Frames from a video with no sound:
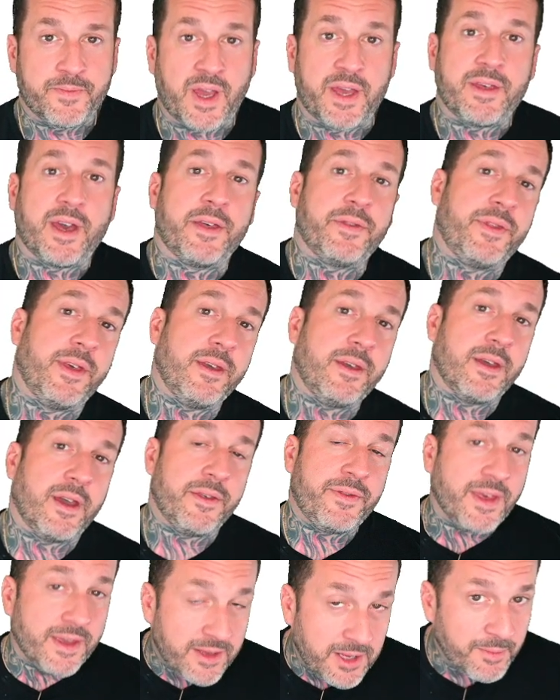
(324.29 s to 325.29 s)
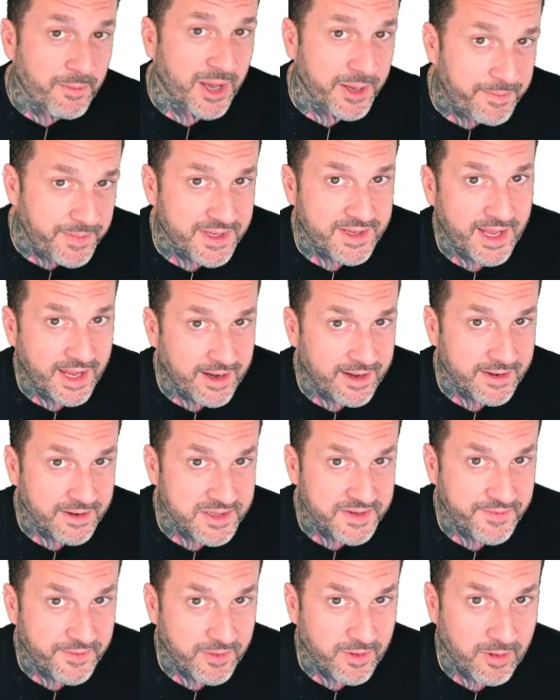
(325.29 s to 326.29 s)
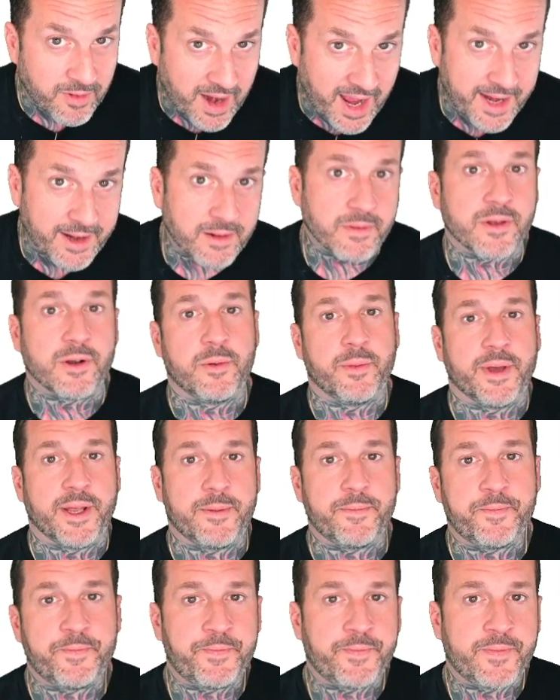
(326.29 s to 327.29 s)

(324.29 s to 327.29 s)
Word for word: I, I think I think you might be taking us for a ride a little bit.